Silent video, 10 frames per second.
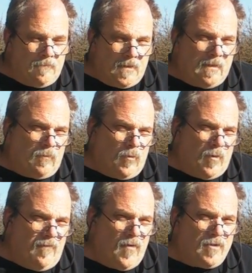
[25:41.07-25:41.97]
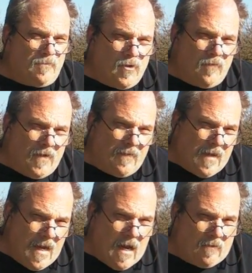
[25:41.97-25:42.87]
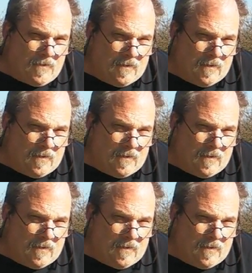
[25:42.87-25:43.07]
except when we first moved in the house.